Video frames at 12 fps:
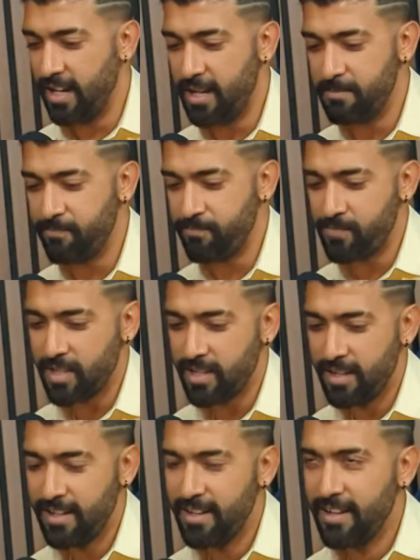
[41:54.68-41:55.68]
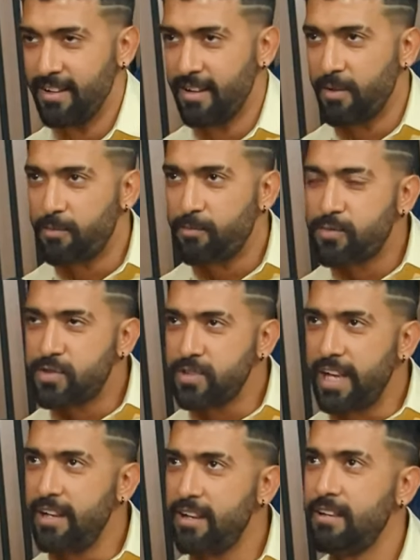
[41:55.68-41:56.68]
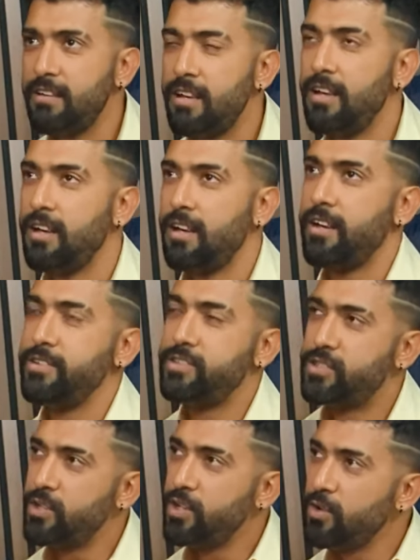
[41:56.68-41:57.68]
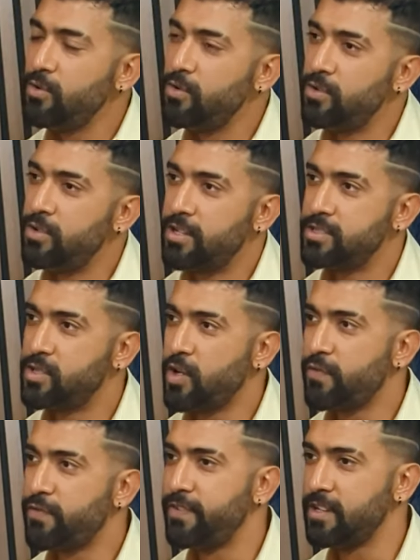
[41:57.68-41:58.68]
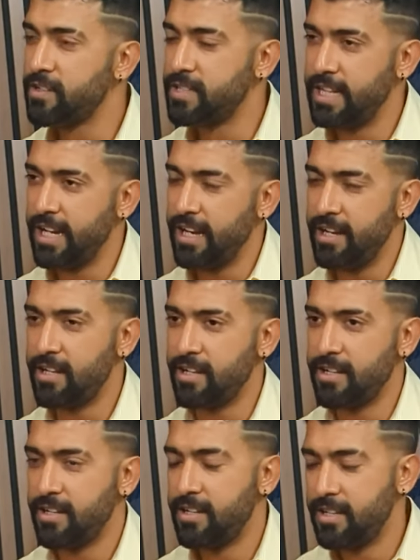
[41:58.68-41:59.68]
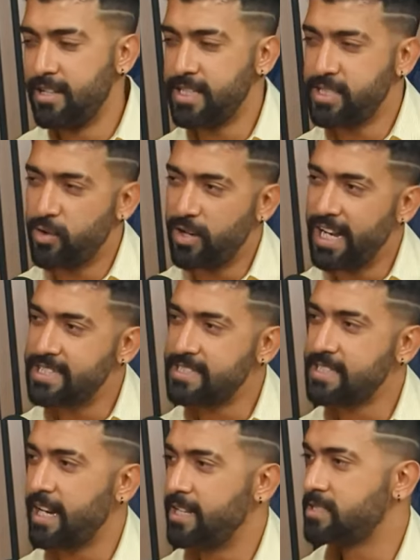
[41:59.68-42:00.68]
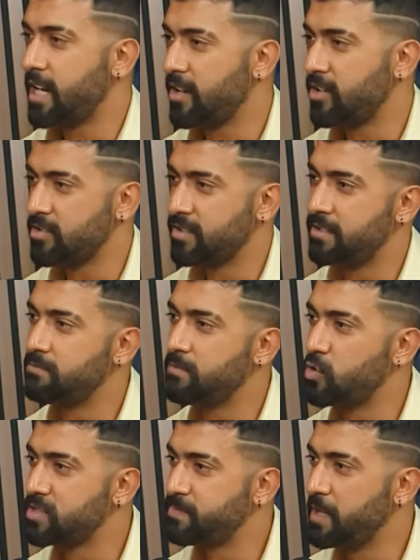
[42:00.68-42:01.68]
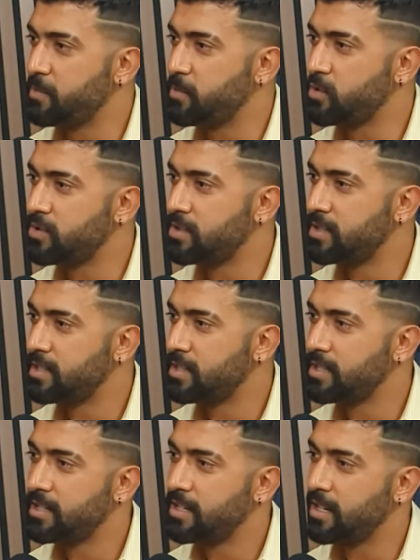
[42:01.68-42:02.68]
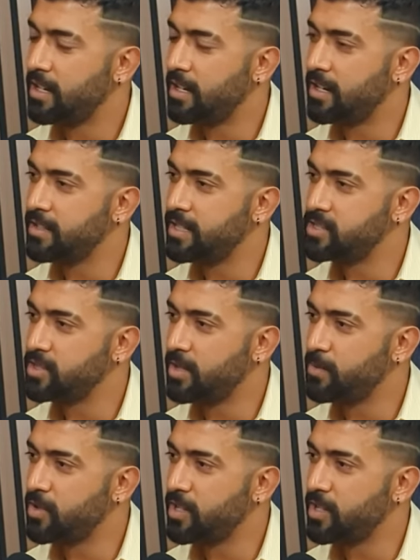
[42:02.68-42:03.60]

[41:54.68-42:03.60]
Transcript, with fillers: So then, do you feel that you're less entitled than most people that you come